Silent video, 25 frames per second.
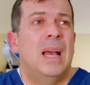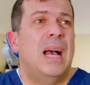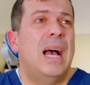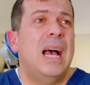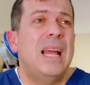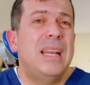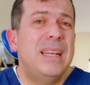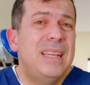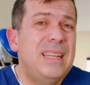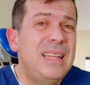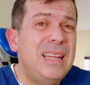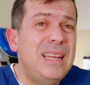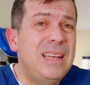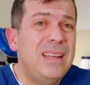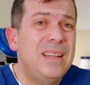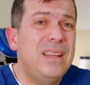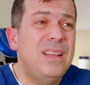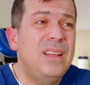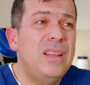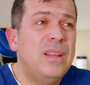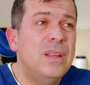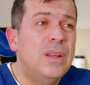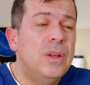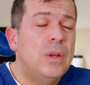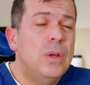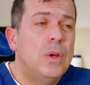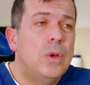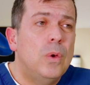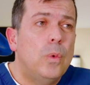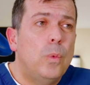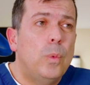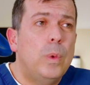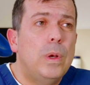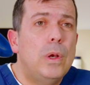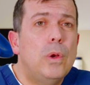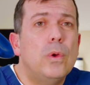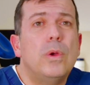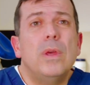Ideally,
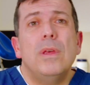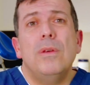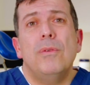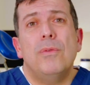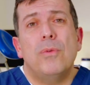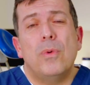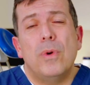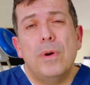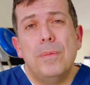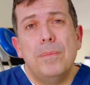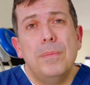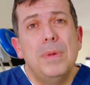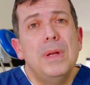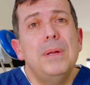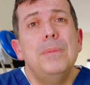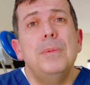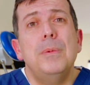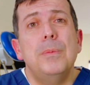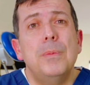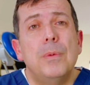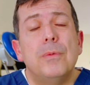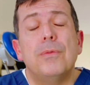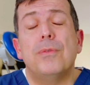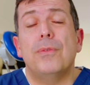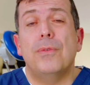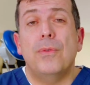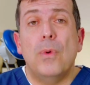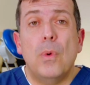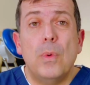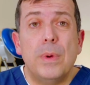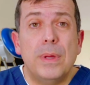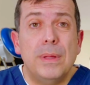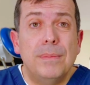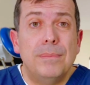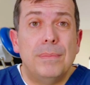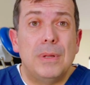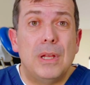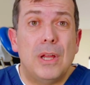we're looking for a minimum of
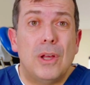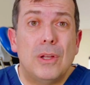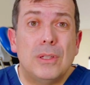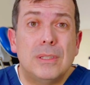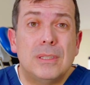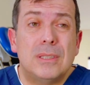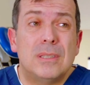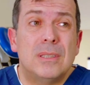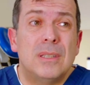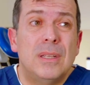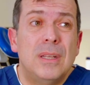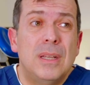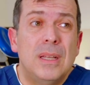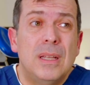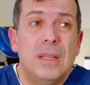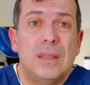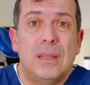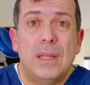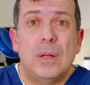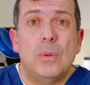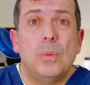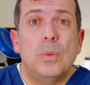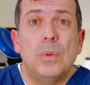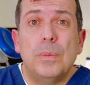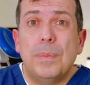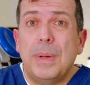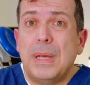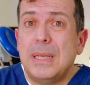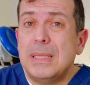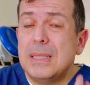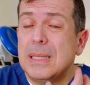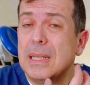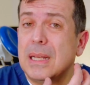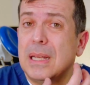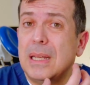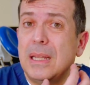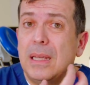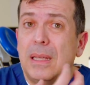4 implants that will
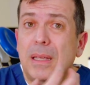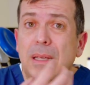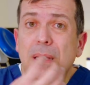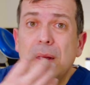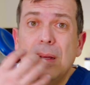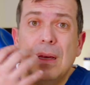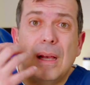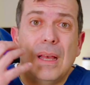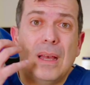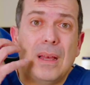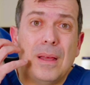basically